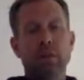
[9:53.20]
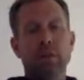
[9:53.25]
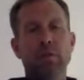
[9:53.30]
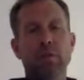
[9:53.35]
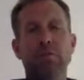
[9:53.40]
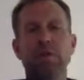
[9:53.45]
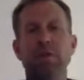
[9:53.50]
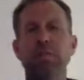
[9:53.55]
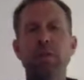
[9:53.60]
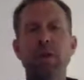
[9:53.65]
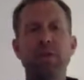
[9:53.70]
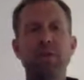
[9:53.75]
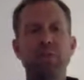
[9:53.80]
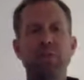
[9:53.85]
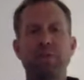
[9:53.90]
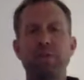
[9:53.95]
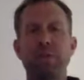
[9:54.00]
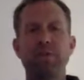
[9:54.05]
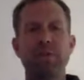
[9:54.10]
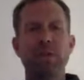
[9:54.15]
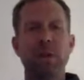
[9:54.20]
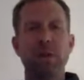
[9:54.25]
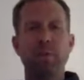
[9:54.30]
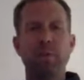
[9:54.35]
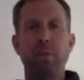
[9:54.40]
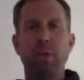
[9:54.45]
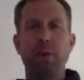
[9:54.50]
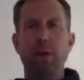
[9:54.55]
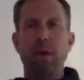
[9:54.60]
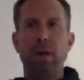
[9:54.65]
Just mix some things
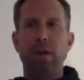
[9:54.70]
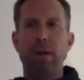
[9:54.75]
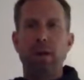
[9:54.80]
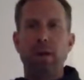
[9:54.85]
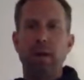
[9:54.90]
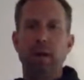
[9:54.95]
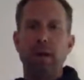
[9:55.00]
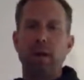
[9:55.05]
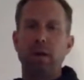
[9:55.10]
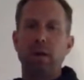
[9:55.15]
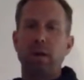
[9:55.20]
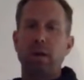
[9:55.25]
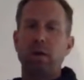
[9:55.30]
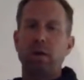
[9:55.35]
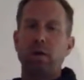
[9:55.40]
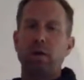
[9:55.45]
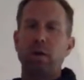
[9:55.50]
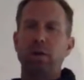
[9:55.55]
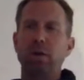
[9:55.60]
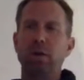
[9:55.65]
up, and a